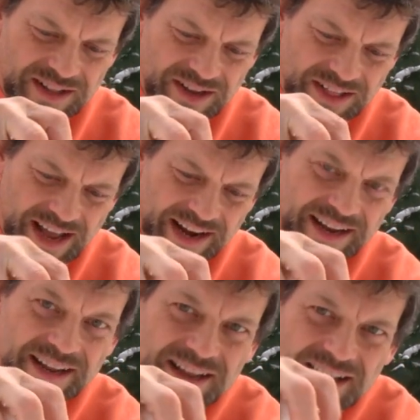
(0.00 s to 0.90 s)
Look at that.
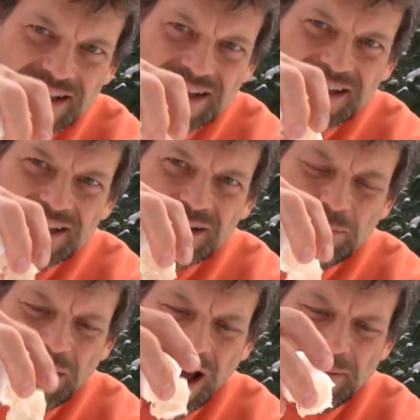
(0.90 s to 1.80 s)

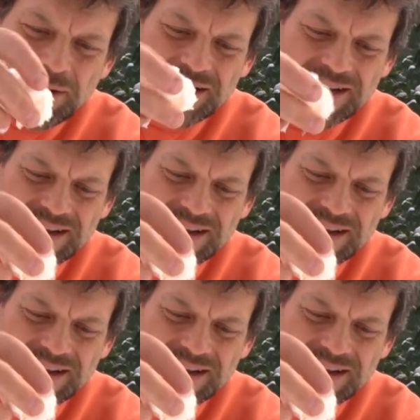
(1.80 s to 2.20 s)
Plop.